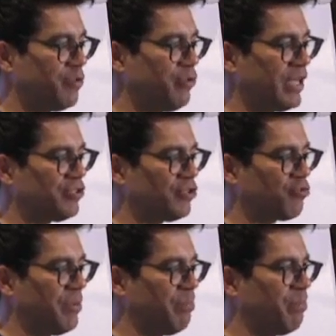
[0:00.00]

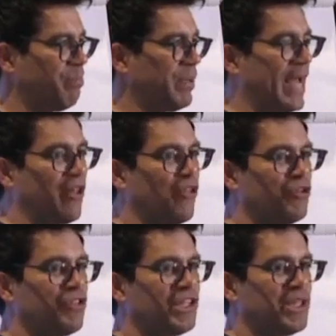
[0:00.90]
2003. But how long
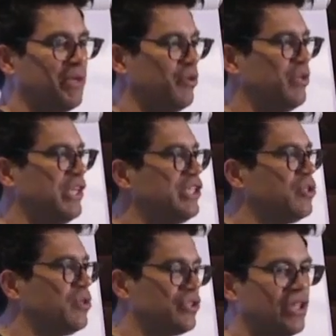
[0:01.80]
do you think they've been doing
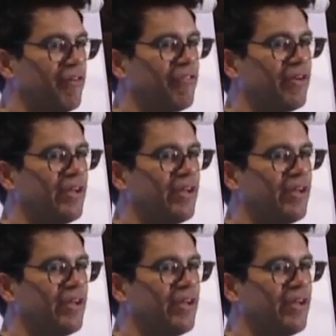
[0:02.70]
digital stuff?